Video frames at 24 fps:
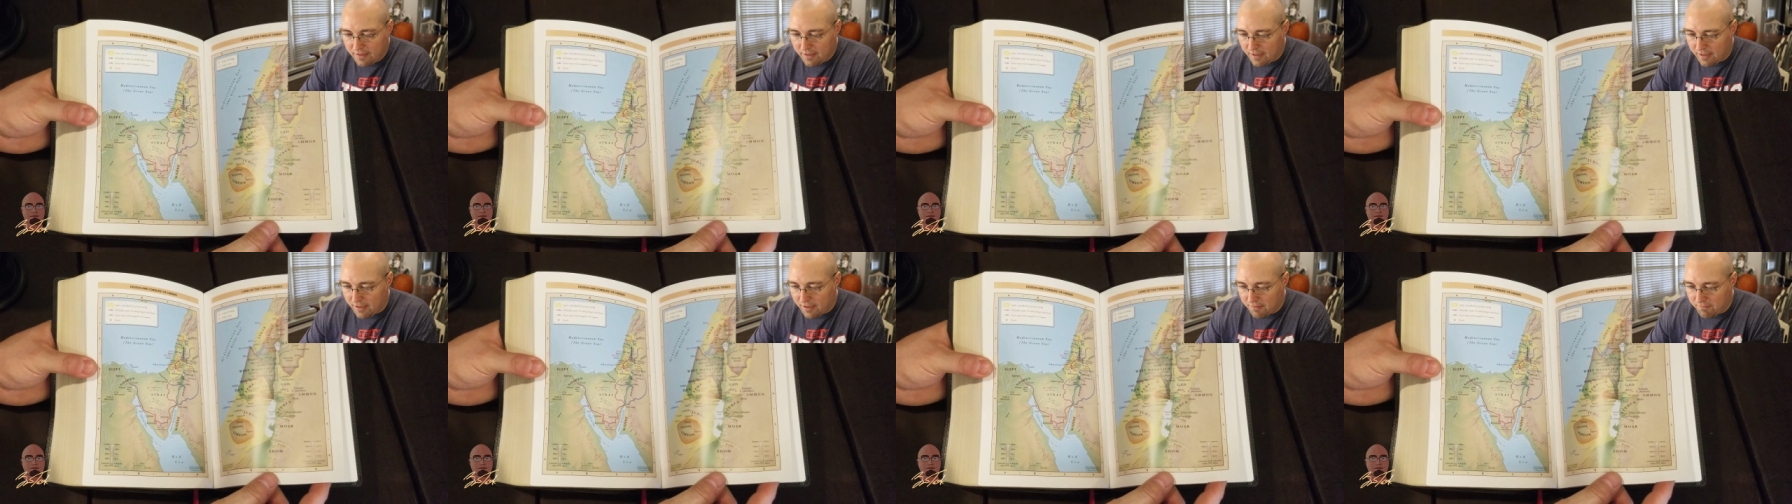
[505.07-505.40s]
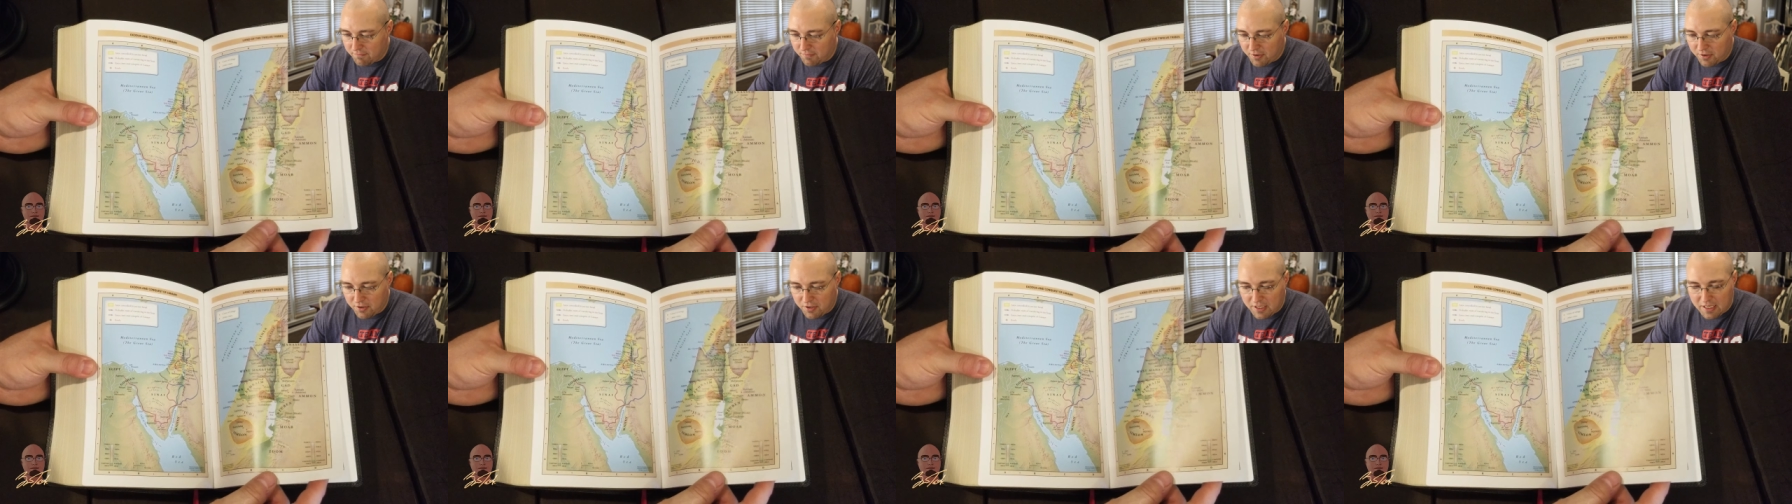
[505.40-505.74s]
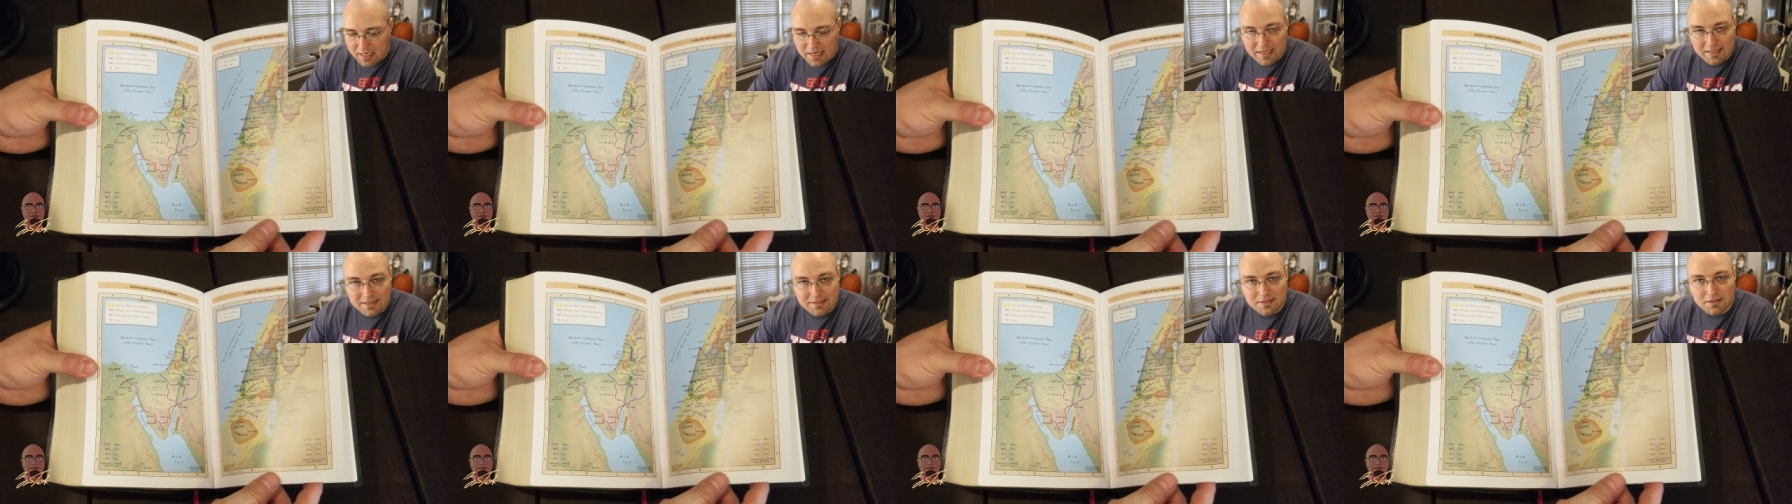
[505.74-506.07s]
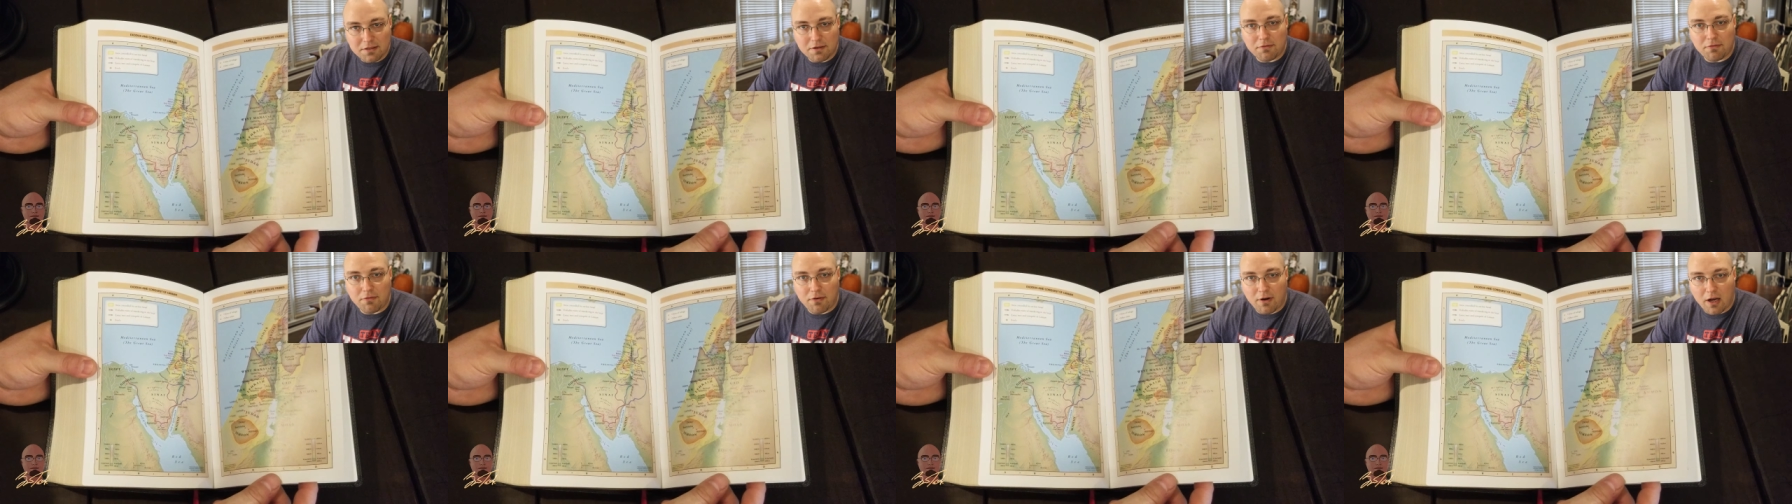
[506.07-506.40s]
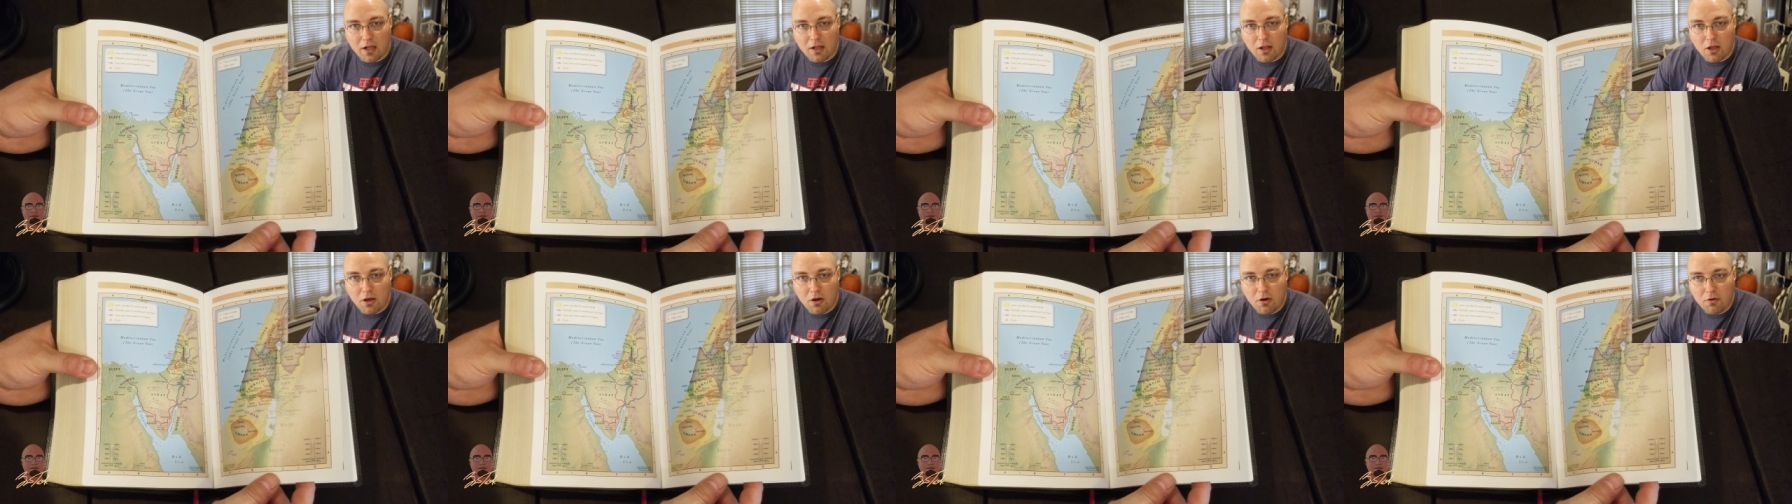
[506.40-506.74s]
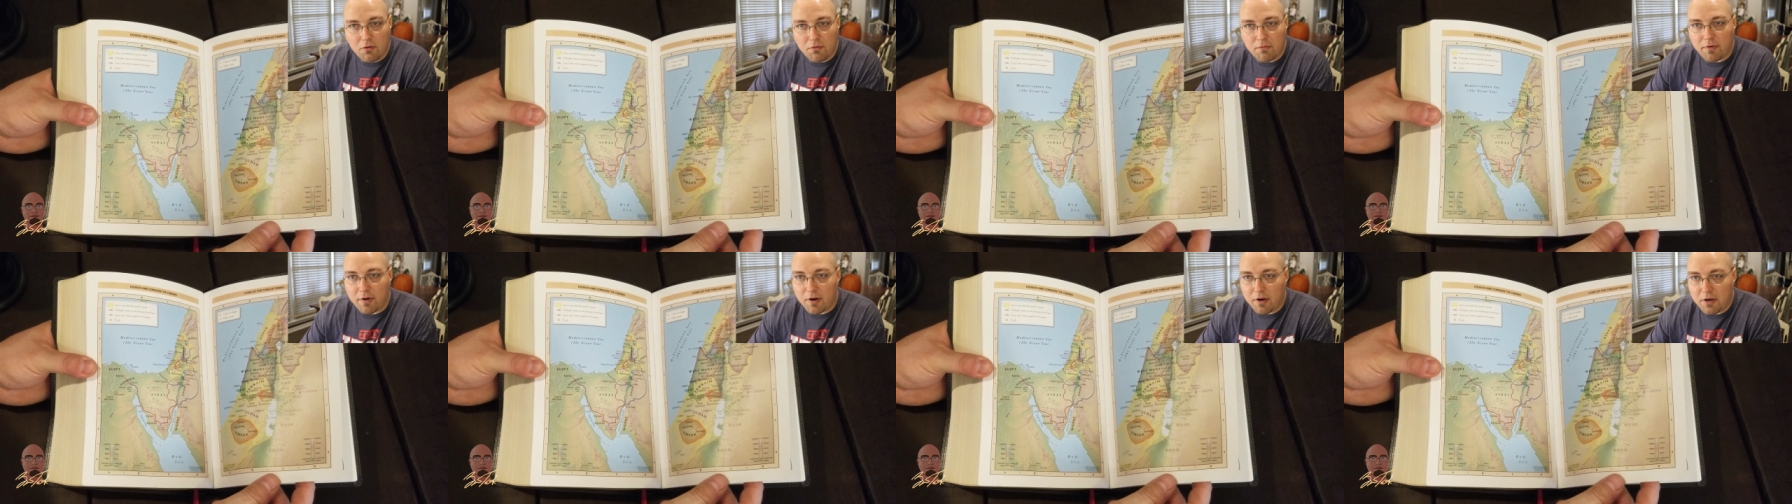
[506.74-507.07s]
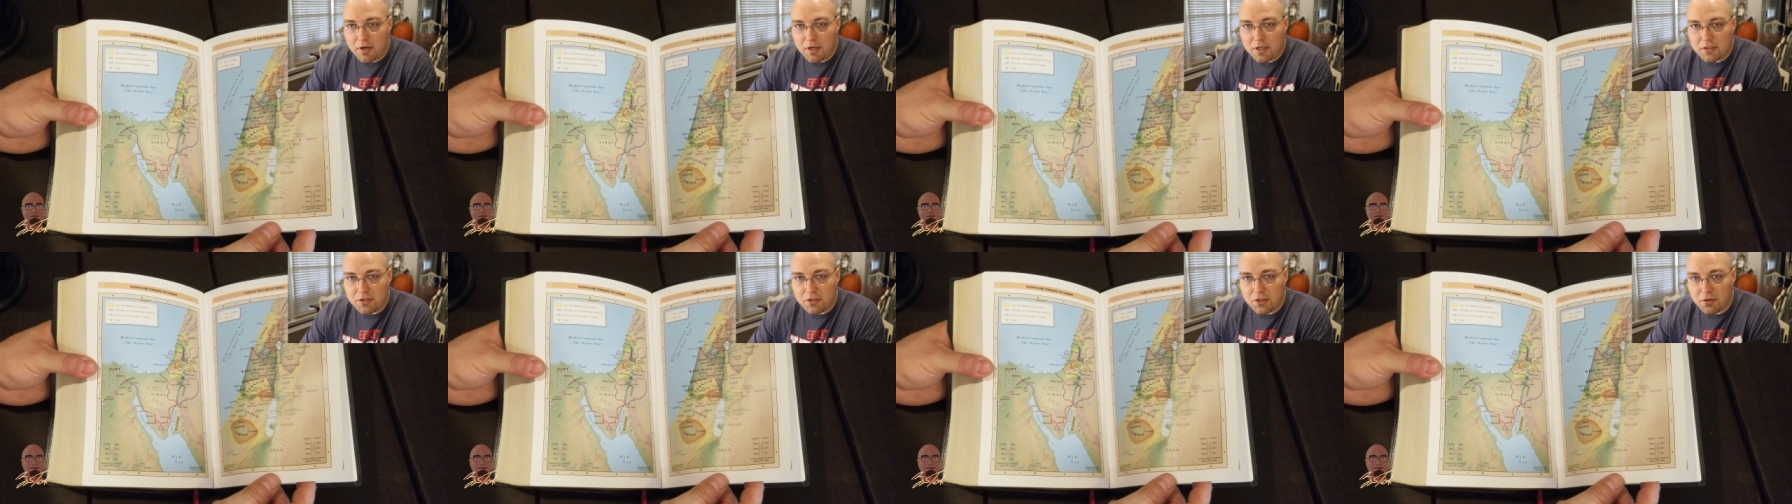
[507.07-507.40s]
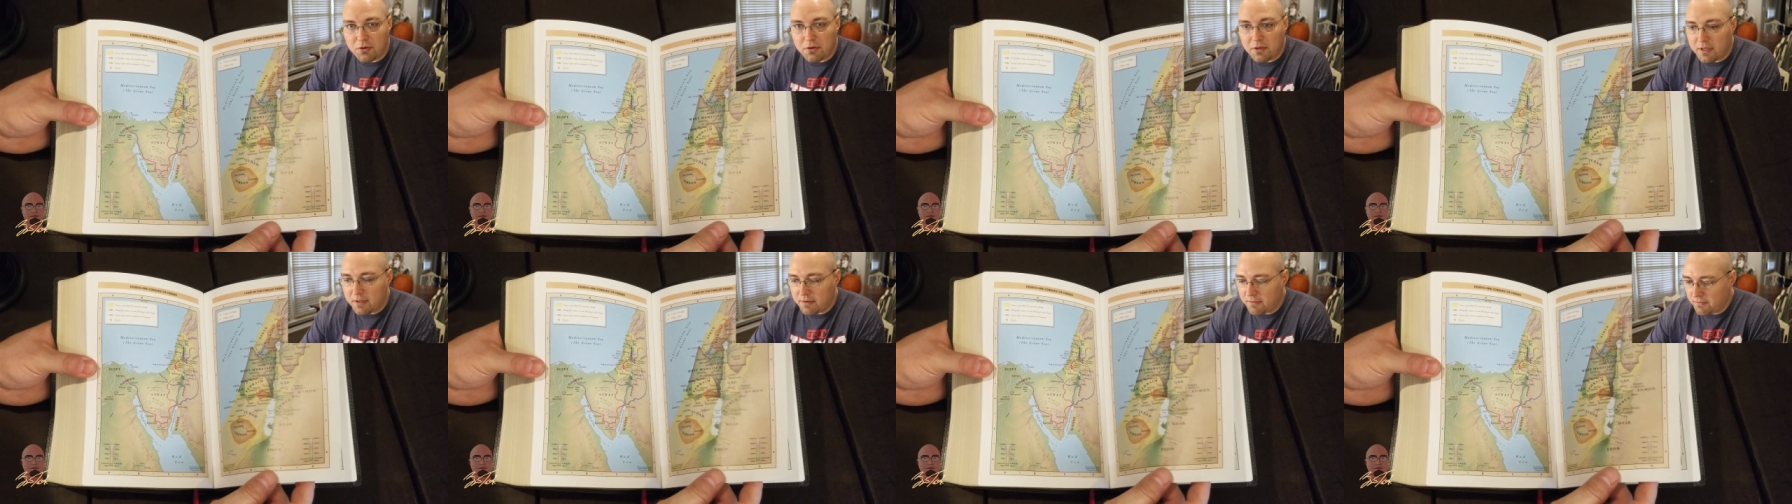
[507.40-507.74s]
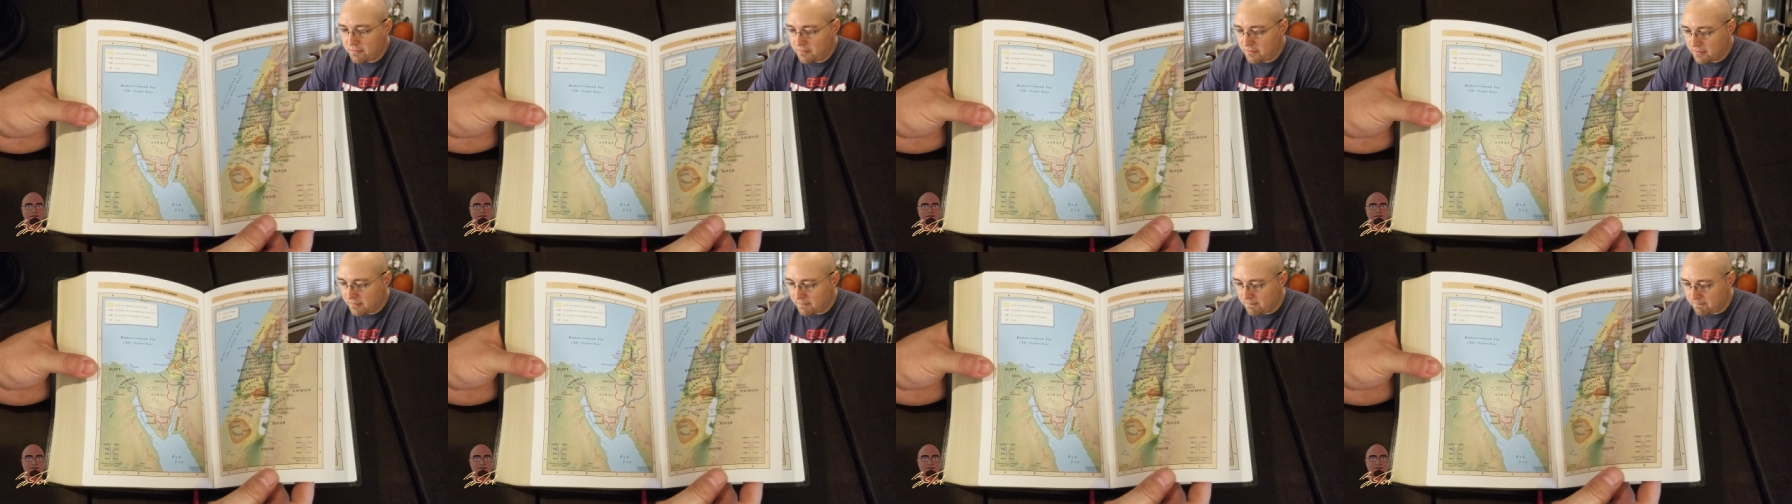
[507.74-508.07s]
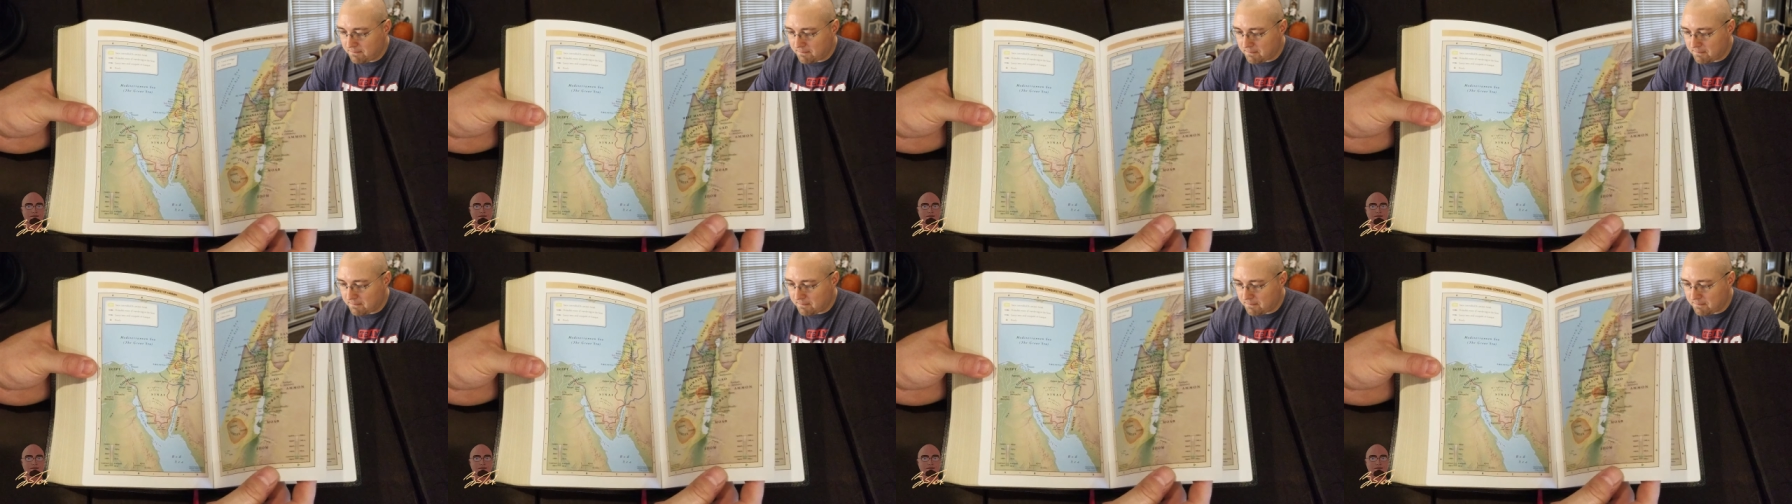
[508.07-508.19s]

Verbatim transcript: uh, very easy to follow, very intuitive.